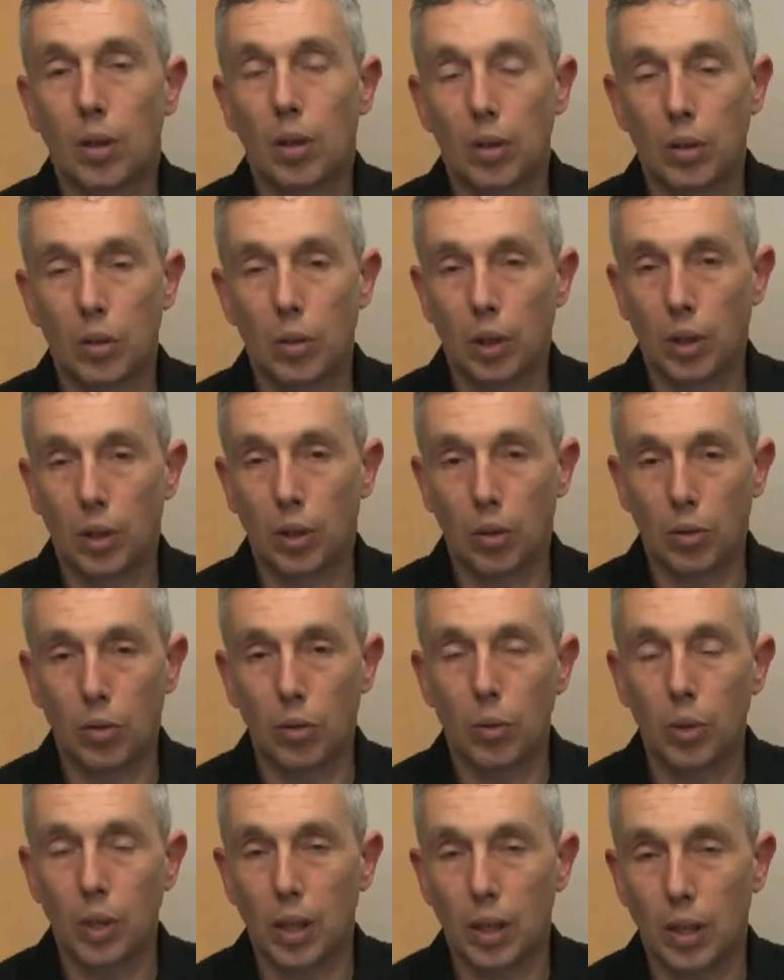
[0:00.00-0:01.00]
tutor
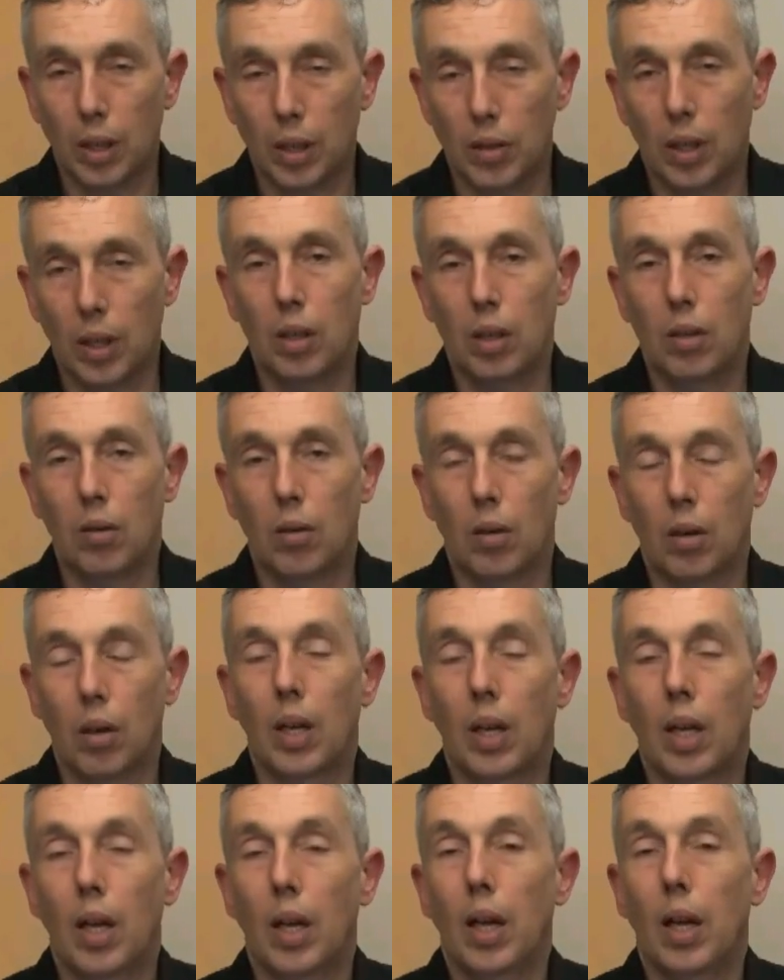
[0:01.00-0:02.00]
during your 2 years
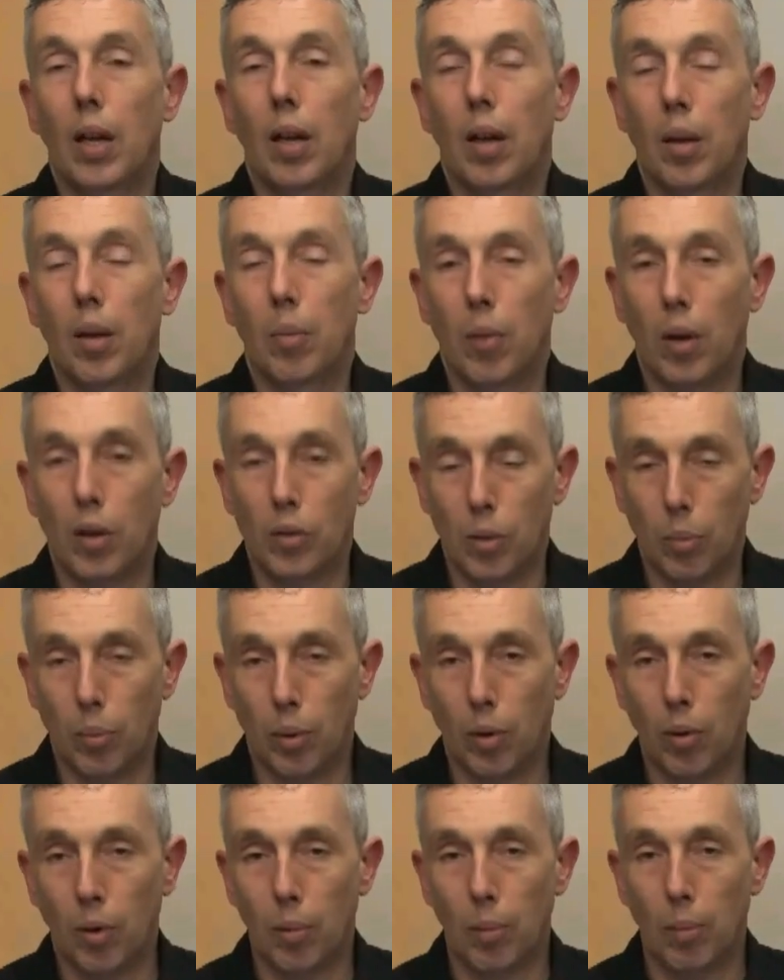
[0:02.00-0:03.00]
in your
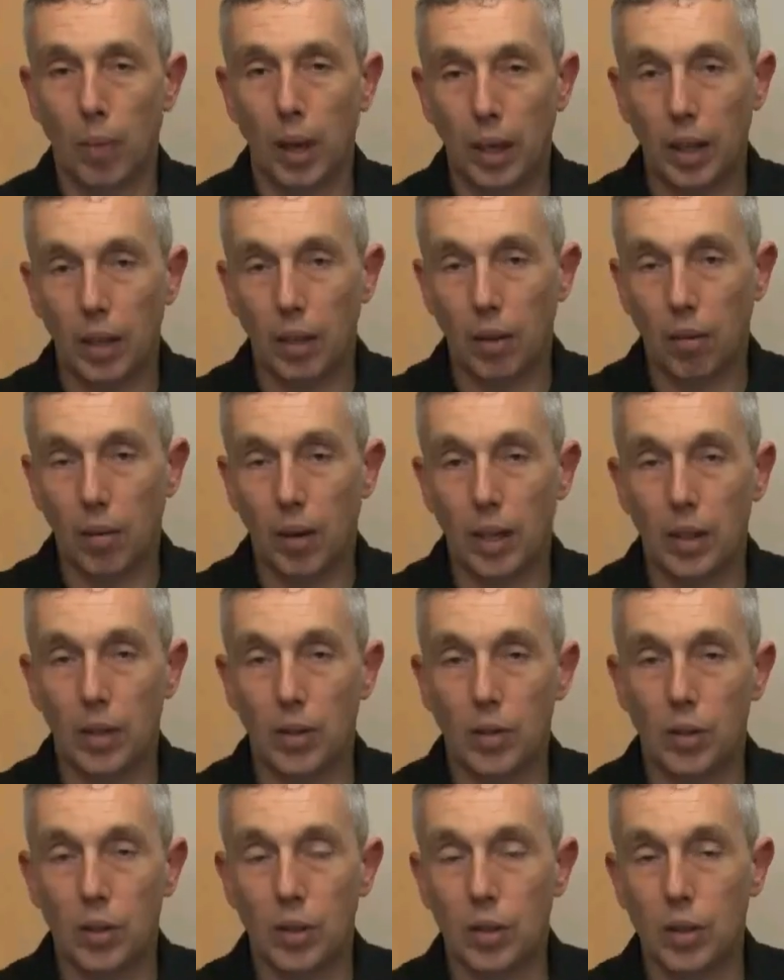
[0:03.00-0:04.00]
master program, making
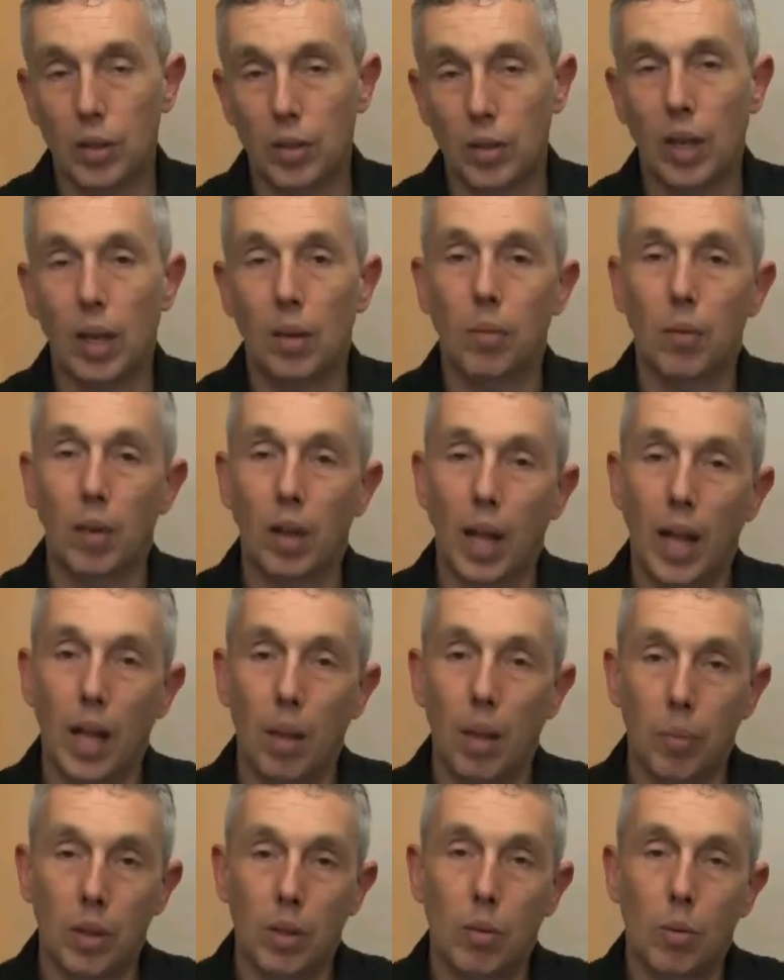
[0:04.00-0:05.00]
the right decisions
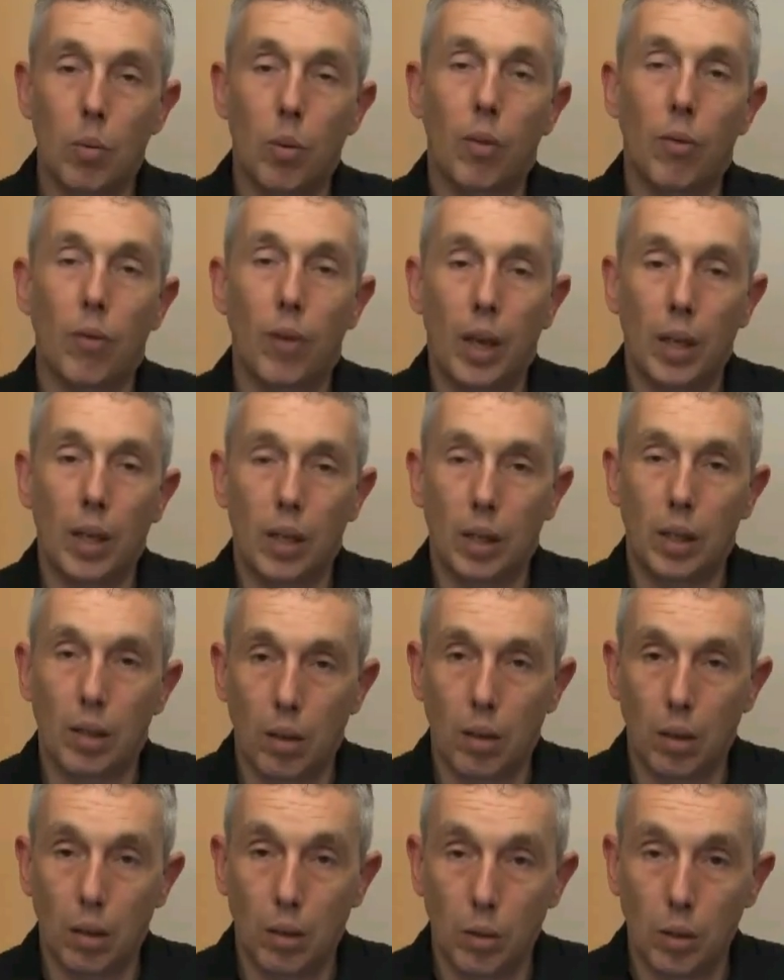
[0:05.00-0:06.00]
and helping you with
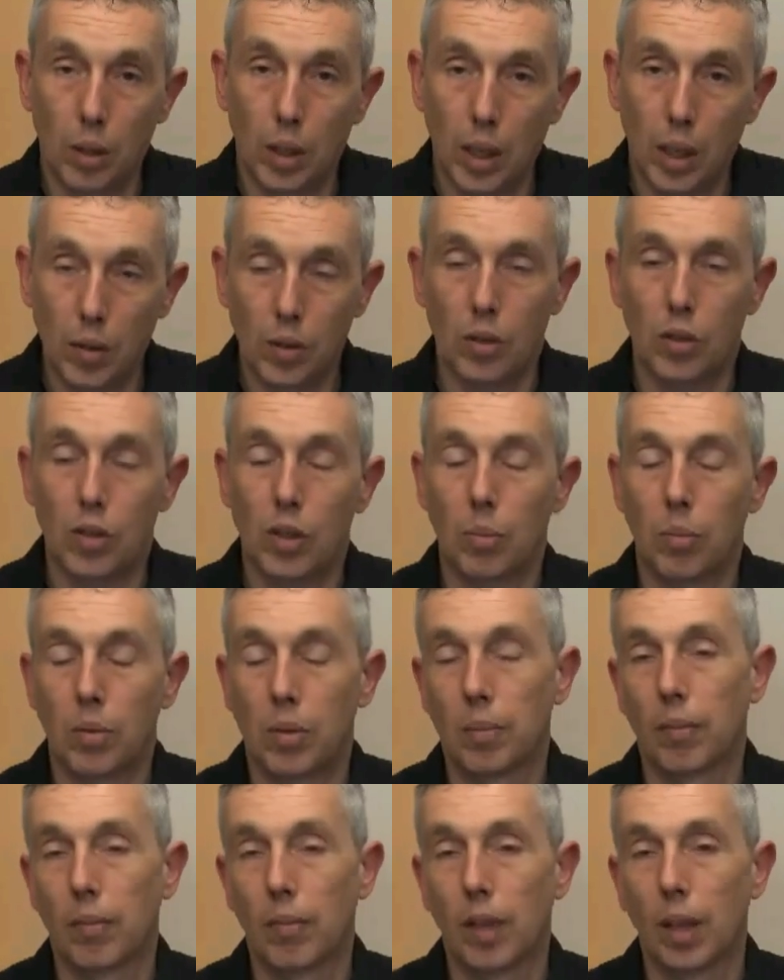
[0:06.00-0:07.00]
finding the good
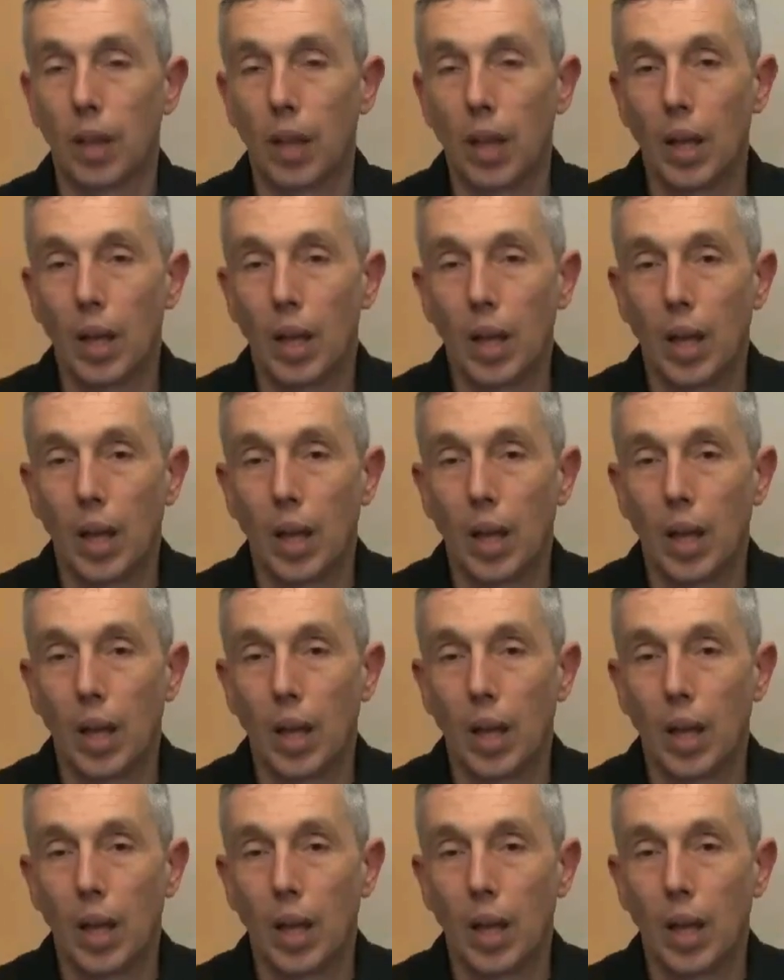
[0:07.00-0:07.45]
internships.